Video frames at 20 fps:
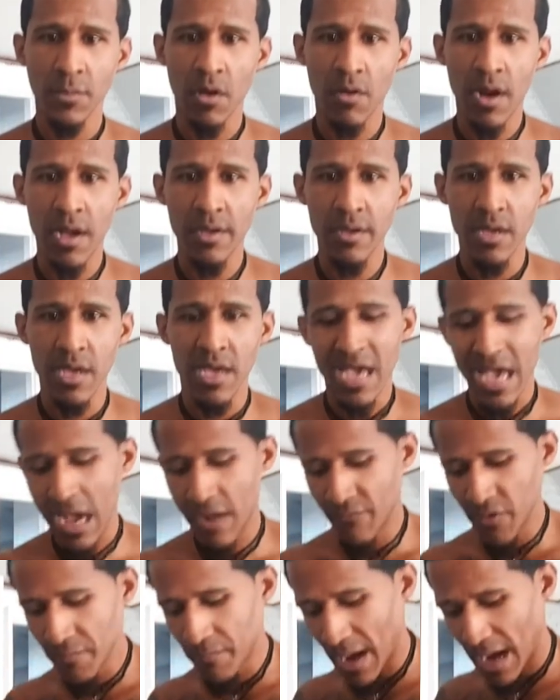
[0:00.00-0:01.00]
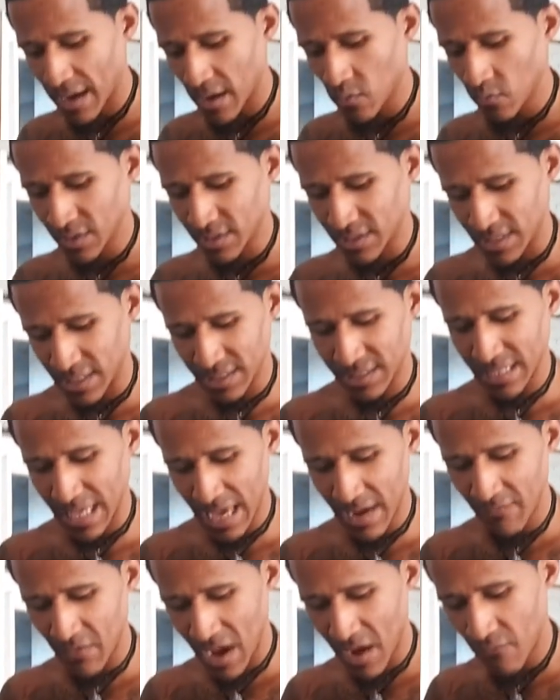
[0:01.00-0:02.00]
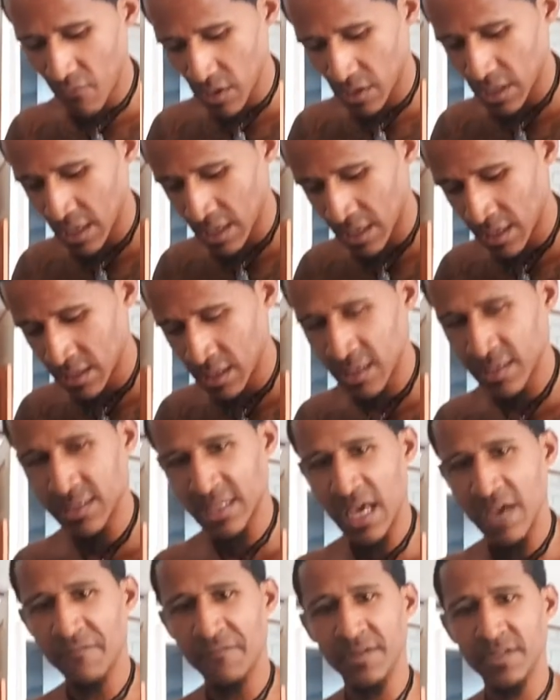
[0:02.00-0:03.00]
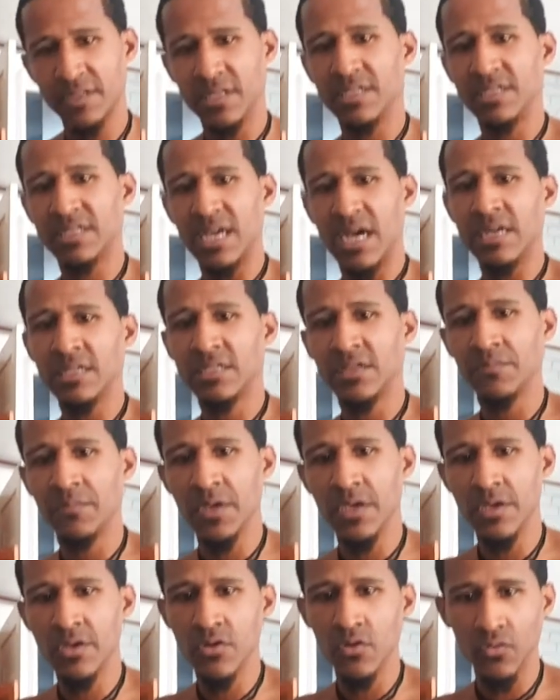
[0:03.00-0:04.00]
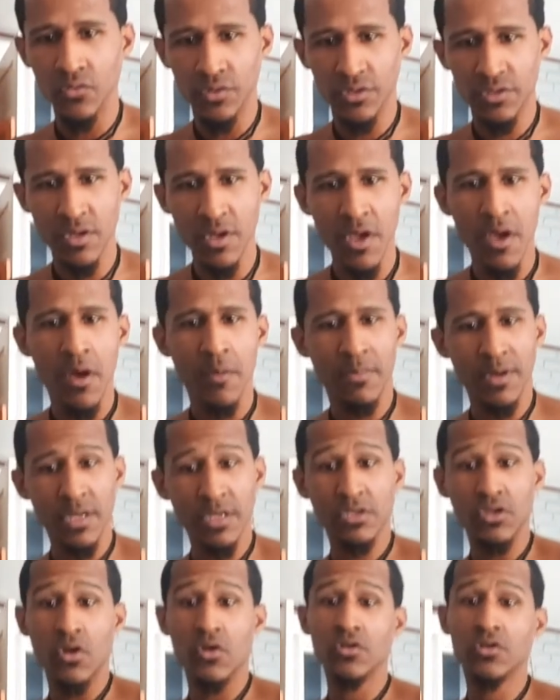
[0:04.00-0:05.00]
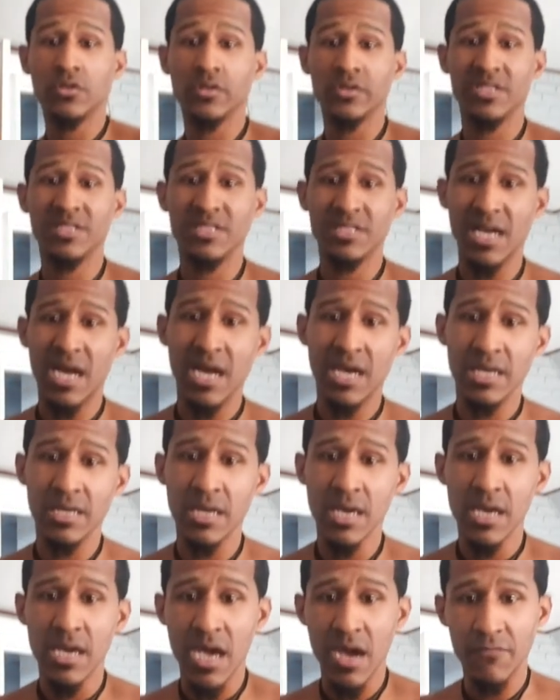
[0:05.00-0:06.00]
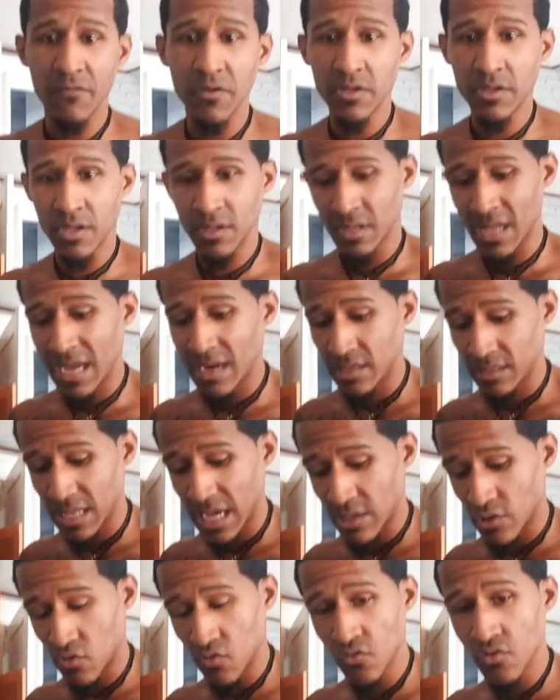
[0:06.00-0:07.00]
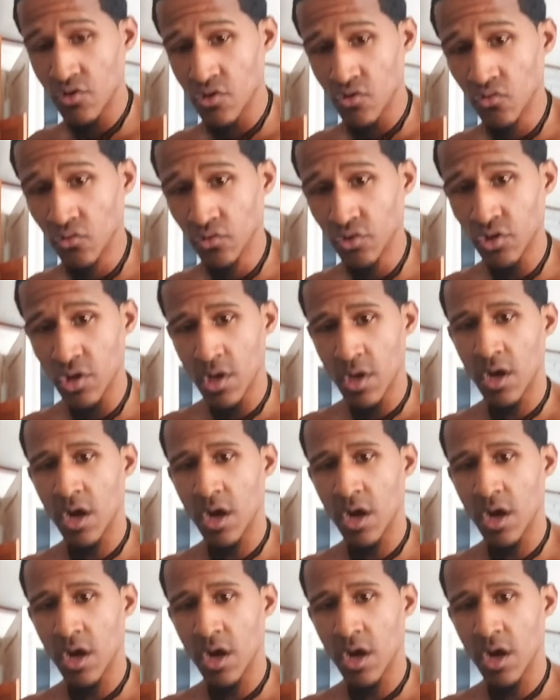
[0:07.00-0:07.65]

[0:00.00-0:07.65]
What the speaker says: All right? Everything in this life is designed to be used. But it's also designed, everything that you use,